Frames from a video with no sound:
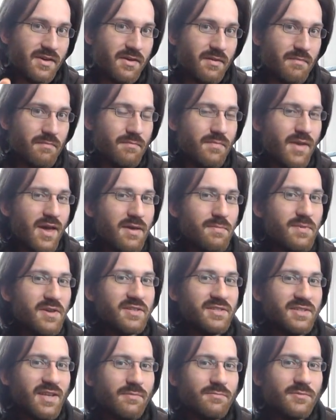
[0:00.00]
may be
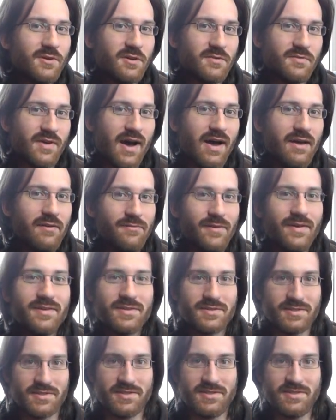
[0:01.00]
somewhat of a high
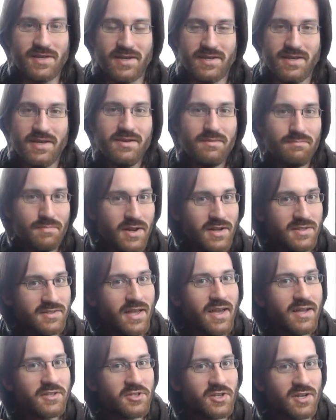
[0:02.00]
fantasy setting, but it's
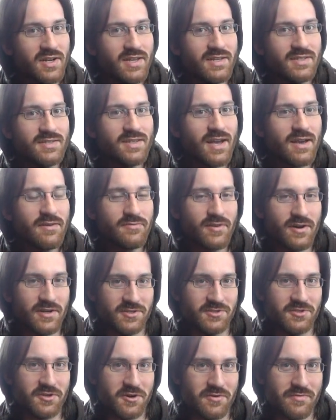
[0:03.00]
actually a sci-fi
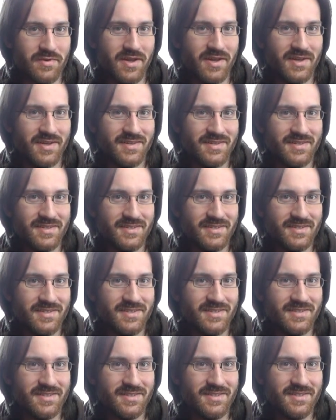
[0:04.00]
story.
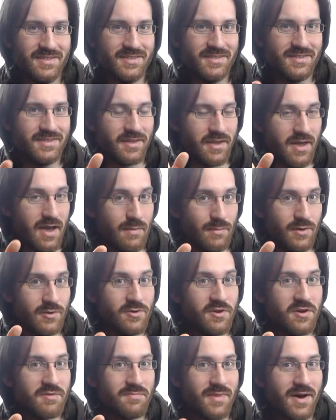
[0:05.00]
Yeah, I blew
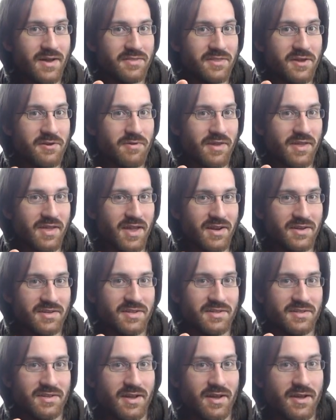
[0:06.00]
your mind there again,
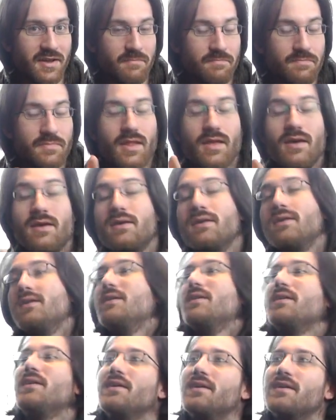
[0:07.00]
didn't I?
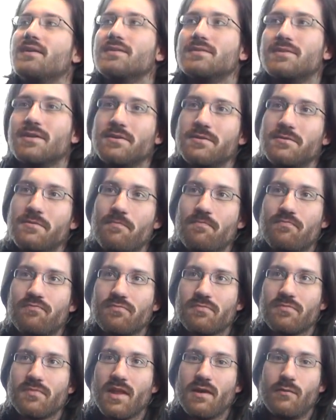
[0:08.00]
So,
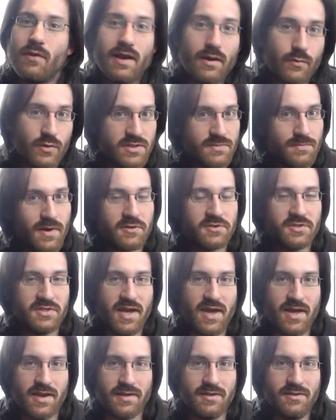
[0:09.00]
when I was about
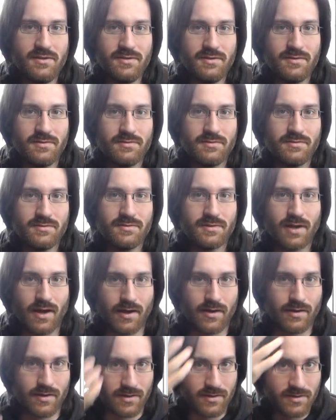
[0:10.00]
10,
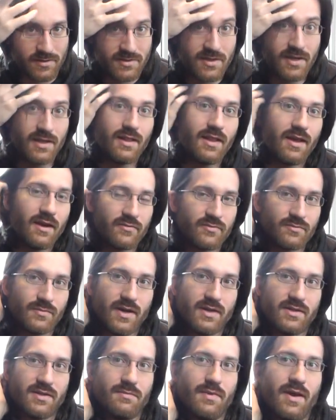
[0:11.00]
I still loved
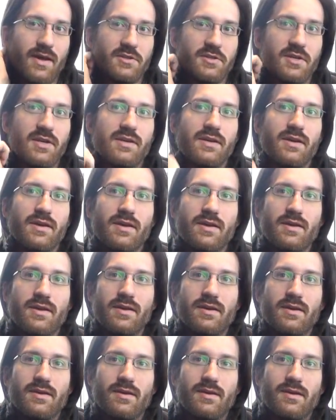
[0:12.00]
Might and Magic,
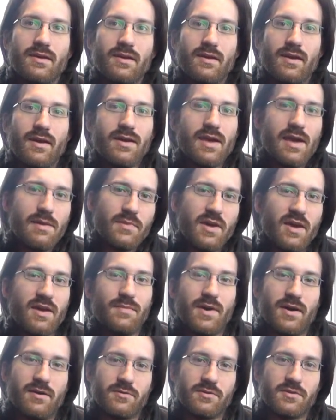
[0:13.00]
a game
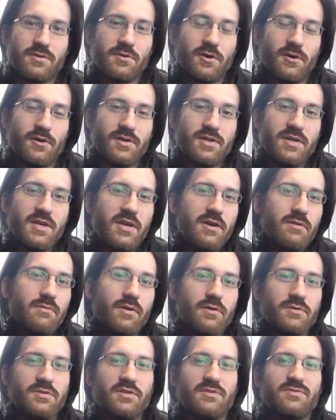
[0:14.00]
came out called Heroes